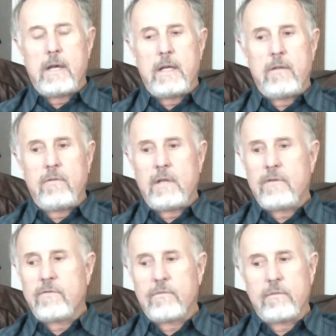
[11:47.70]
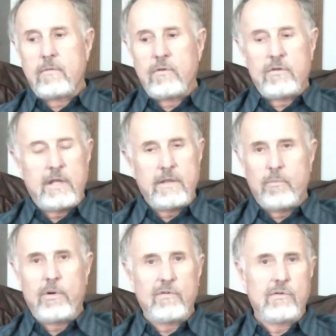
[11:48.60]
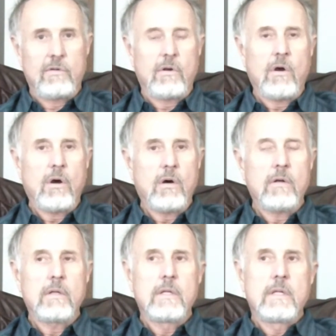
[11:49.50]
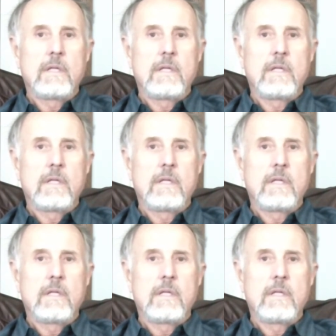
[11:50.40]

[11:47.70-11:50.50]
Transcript: It was nothing personal at all.